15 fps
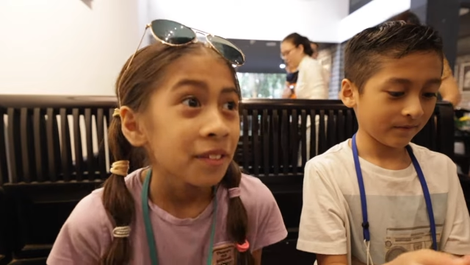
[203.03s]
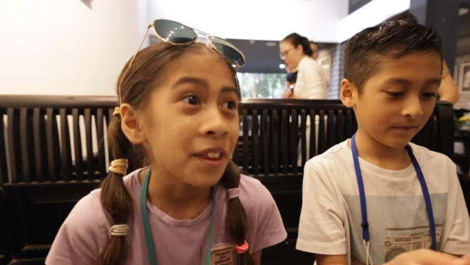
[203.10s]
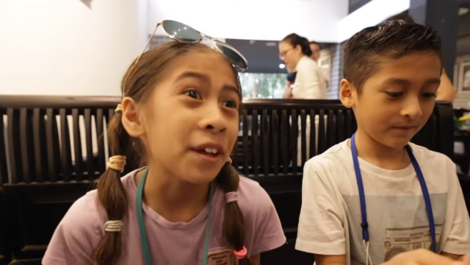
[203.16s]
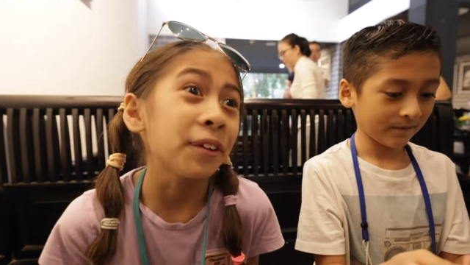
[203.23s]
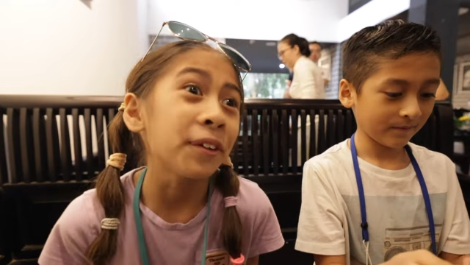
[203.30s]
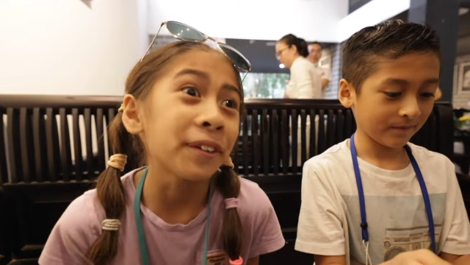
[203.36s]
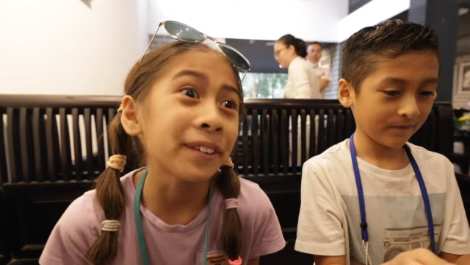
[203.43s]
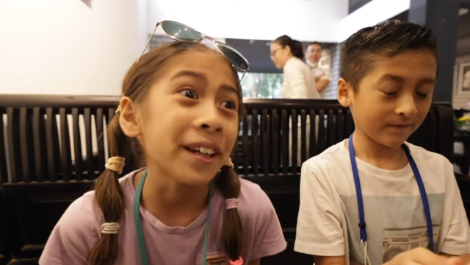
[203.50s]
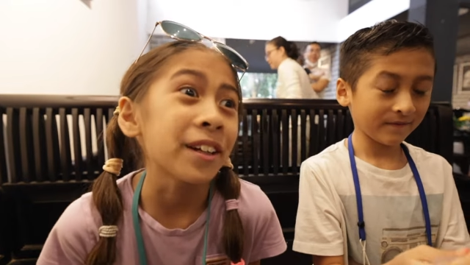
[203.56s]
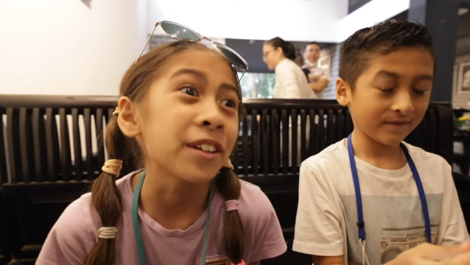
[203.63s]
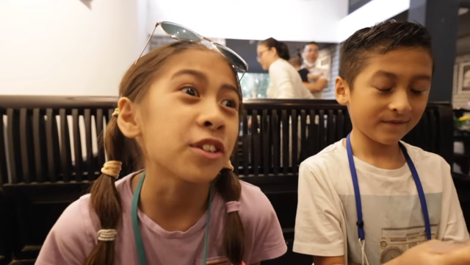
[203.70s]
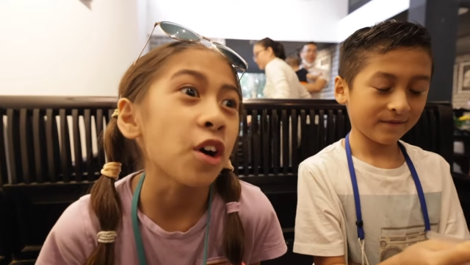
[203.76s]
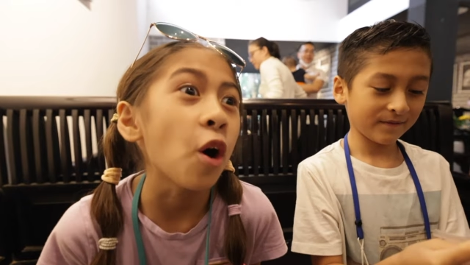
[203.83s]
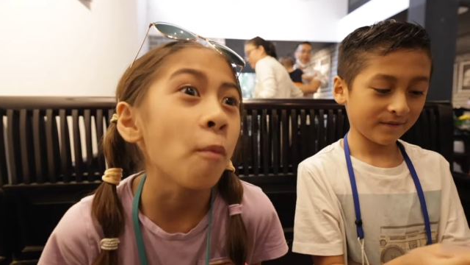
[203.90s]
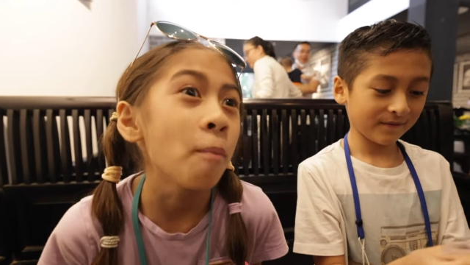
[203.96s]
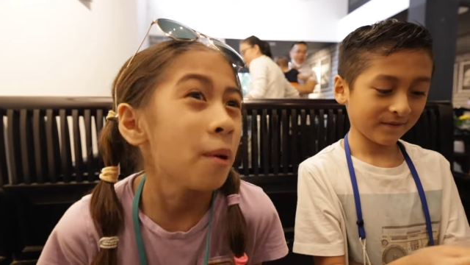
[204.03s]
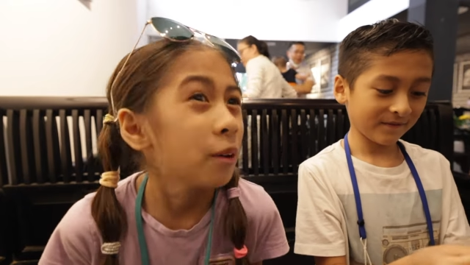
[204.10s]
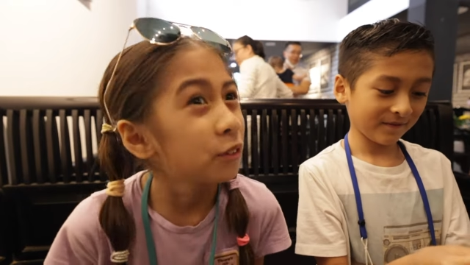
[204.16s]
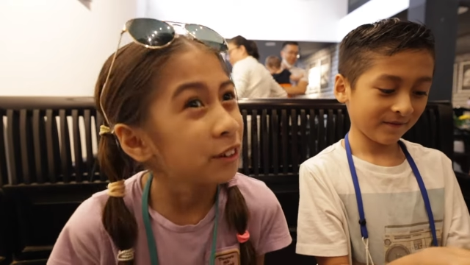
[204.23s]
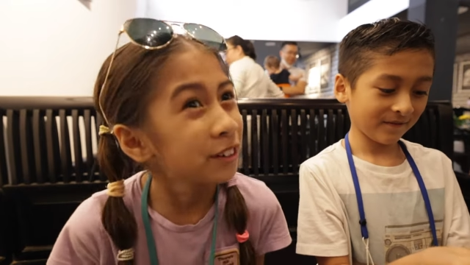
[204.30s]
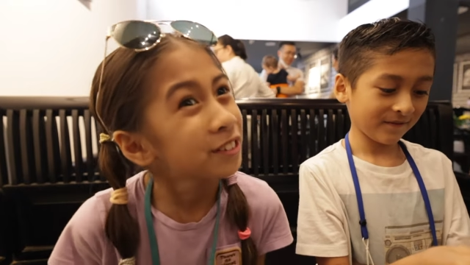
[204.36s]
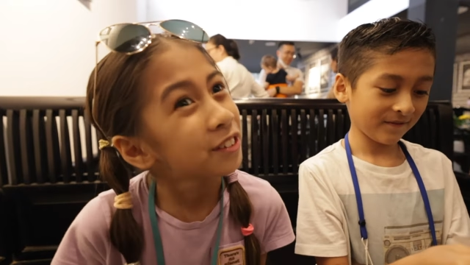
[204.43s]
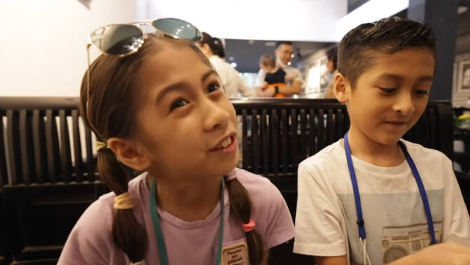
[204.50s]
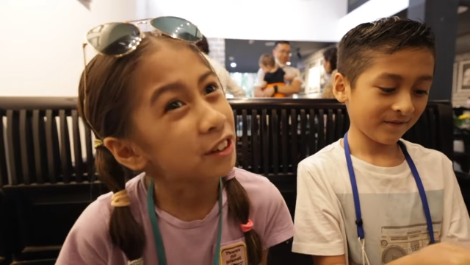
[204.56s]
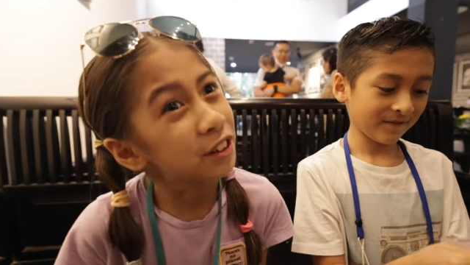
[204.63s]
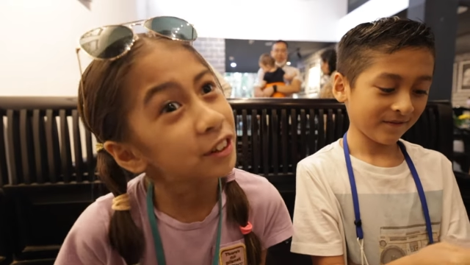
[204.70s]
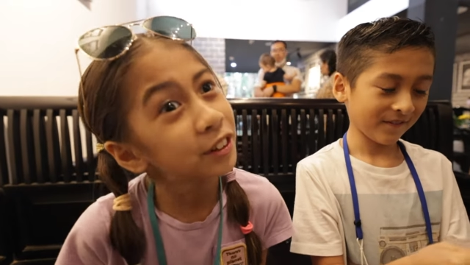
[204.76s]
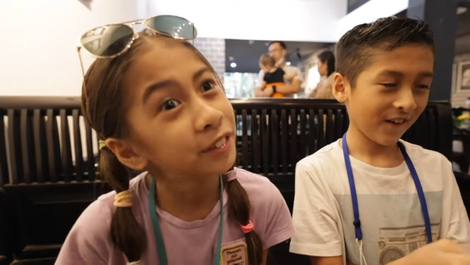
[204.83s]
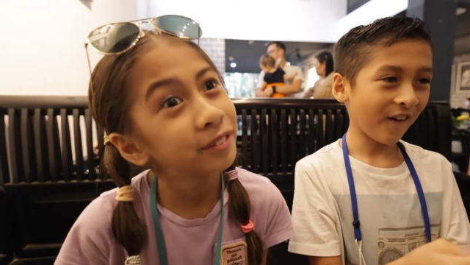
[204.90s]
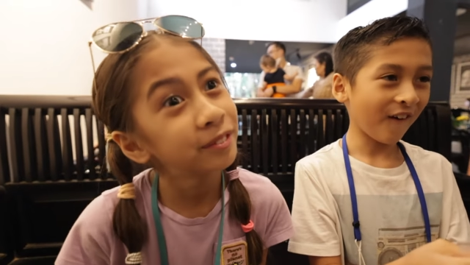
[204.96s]
Speaker 1: they look like a tall building to
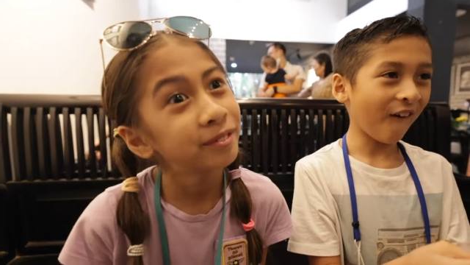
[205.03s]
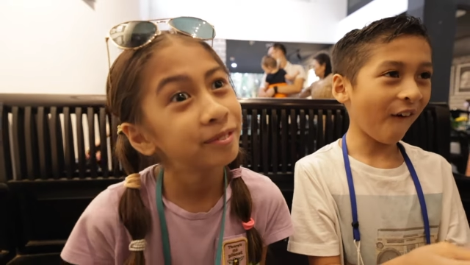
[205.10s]
you.